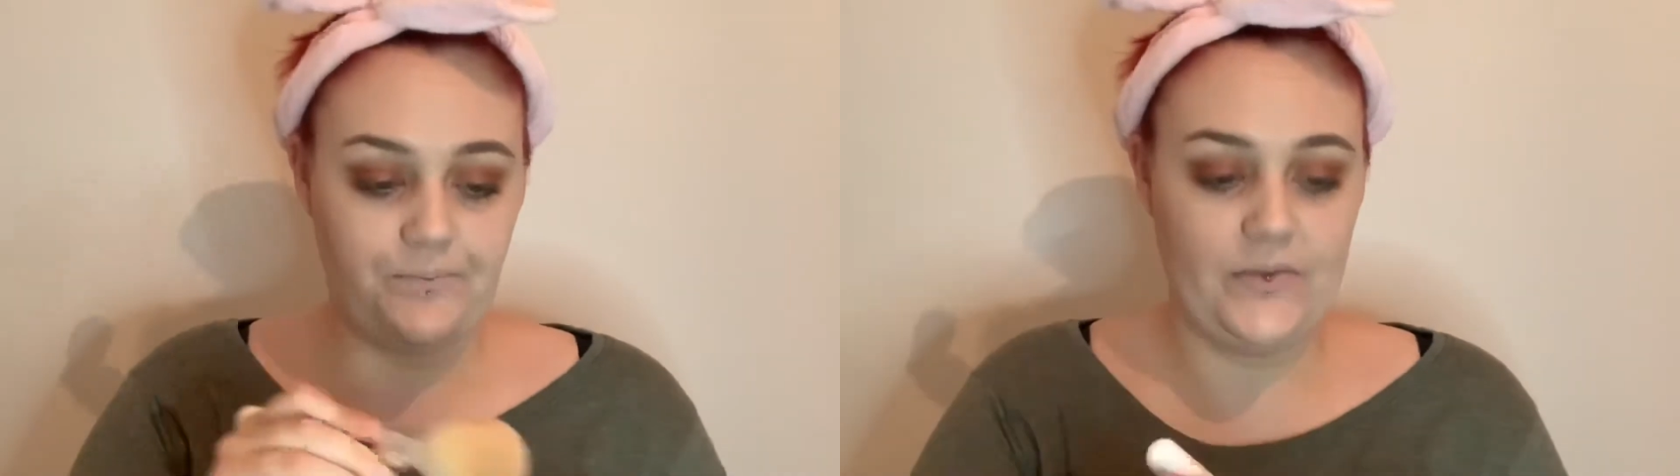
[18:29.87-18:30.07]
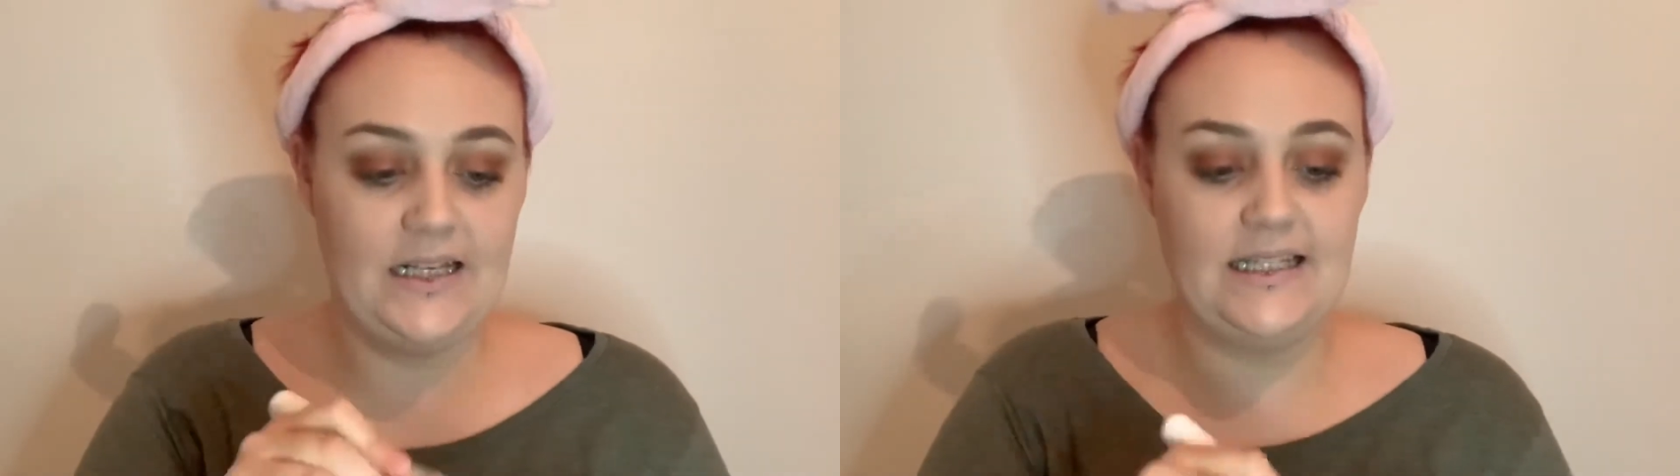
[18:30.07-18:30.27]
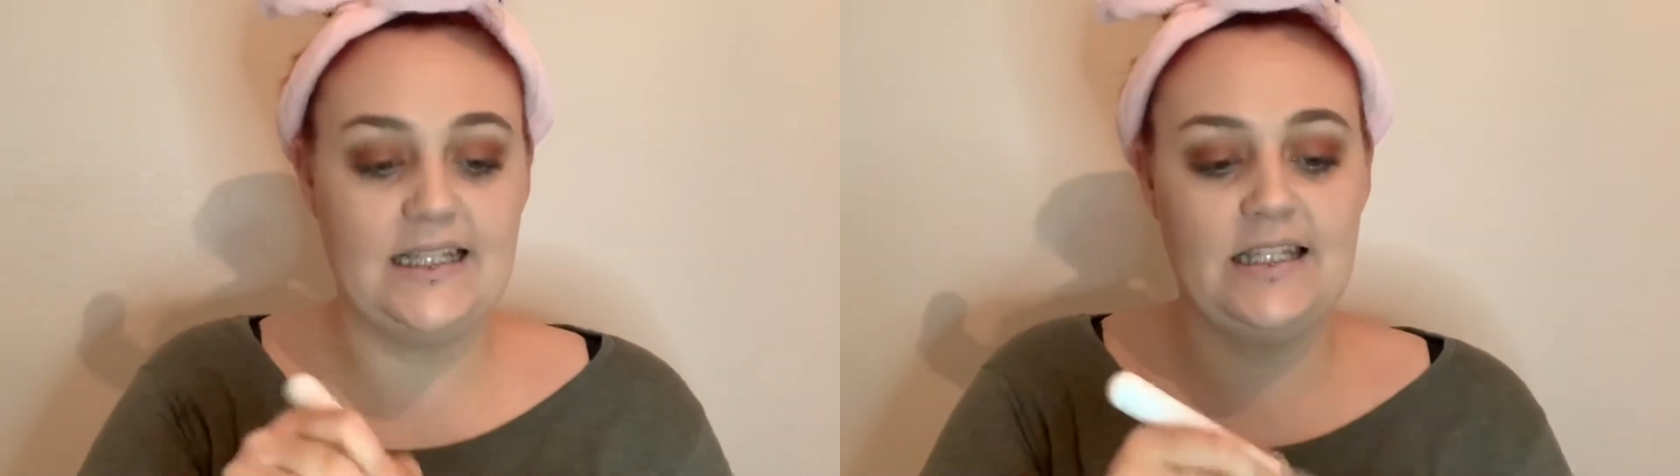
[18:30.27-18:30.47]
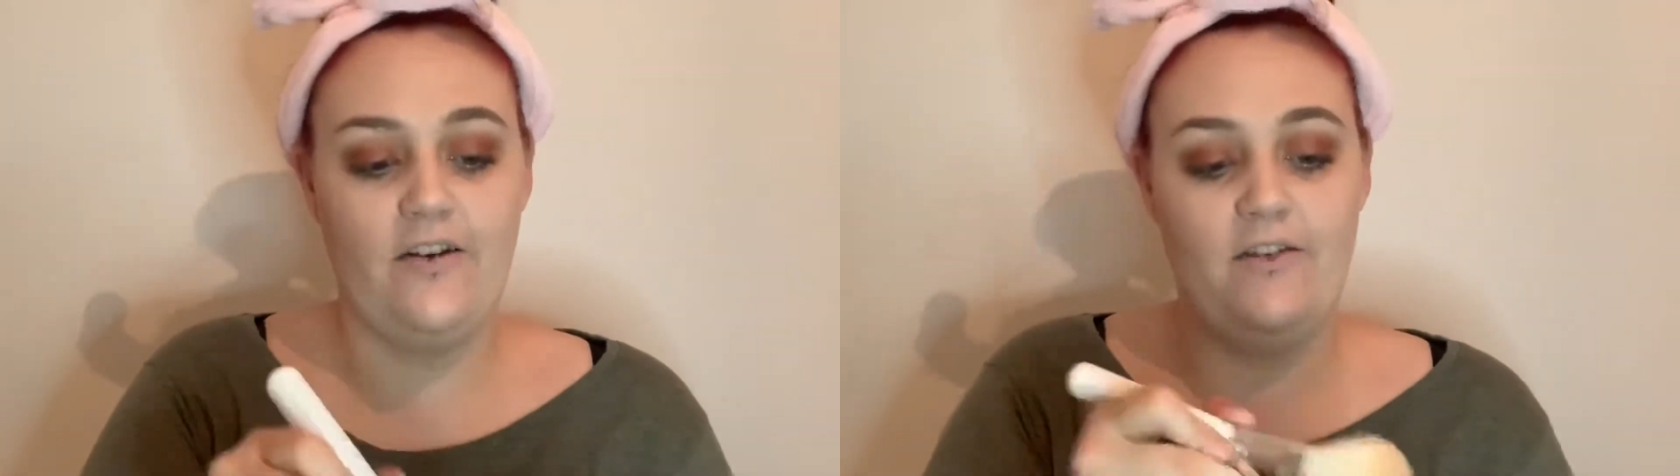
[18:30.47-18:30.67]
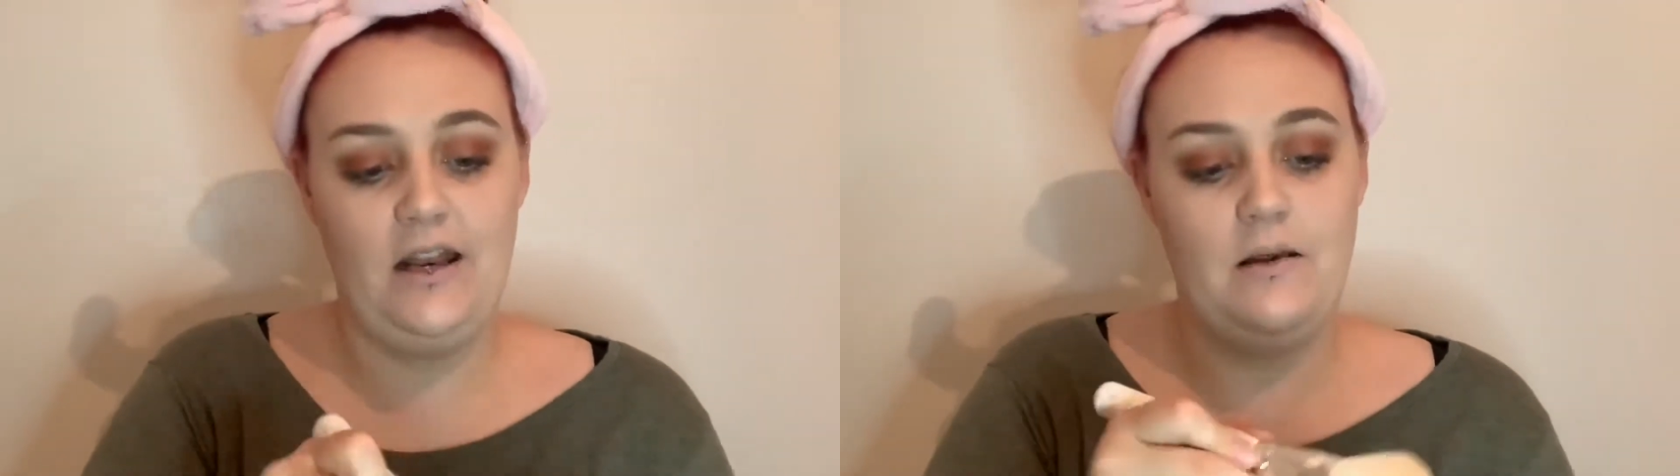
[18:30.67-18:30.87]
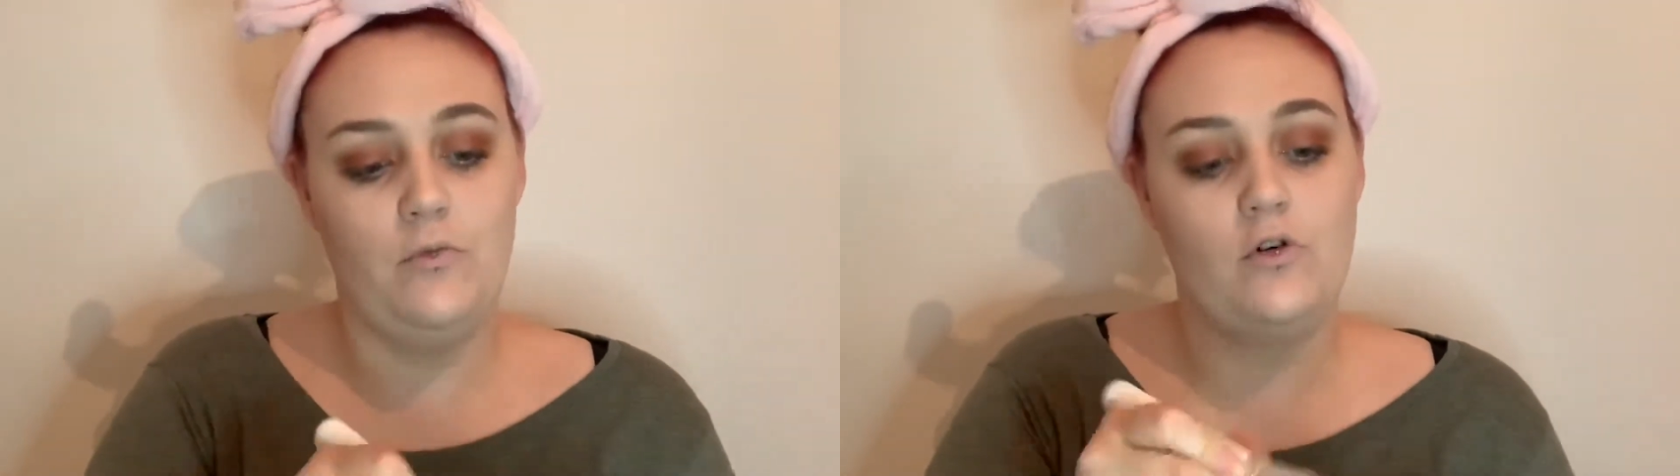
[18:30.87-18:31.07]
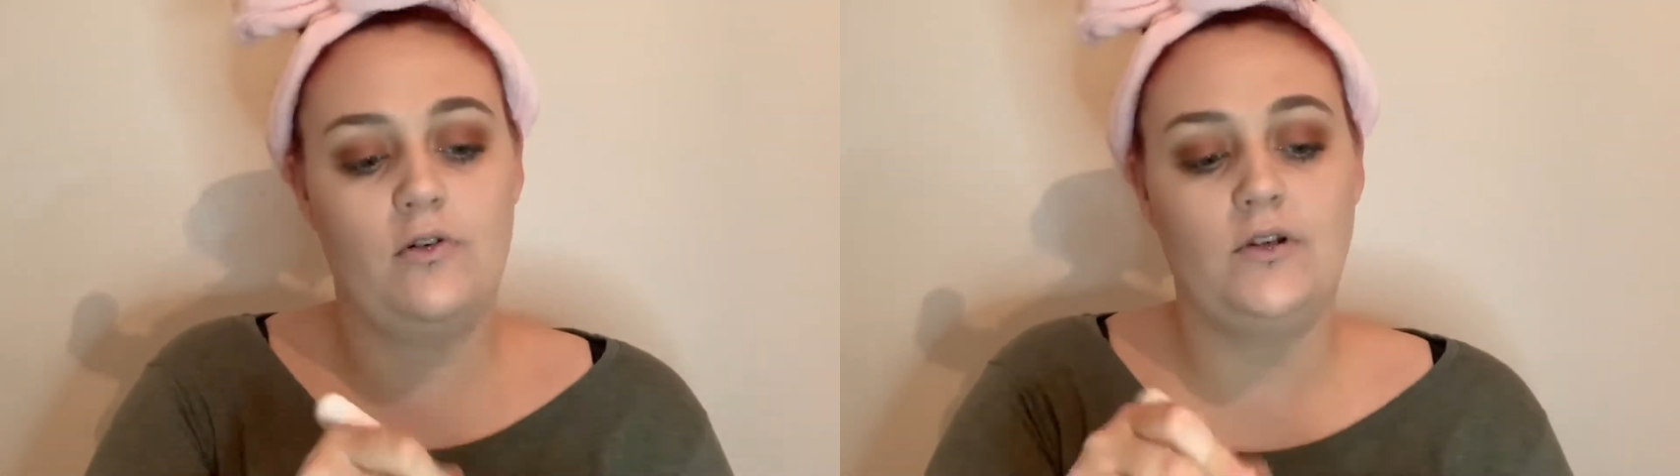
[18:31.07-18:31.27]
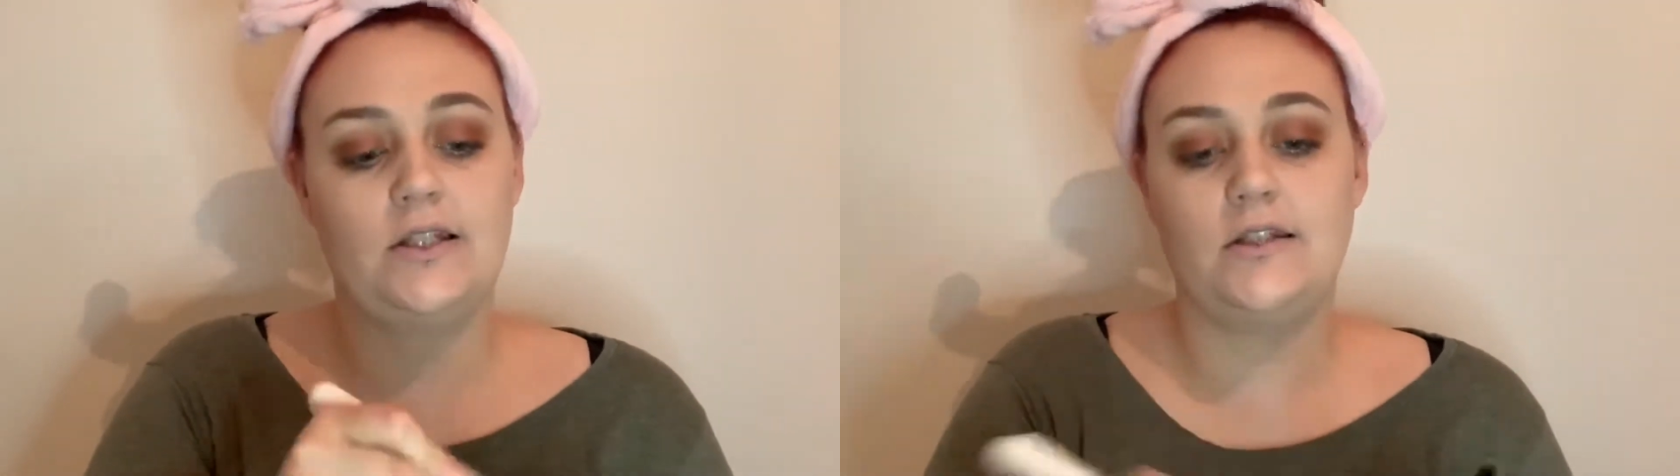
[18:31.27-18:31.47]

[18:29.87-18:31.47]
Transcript: this is definitely more of a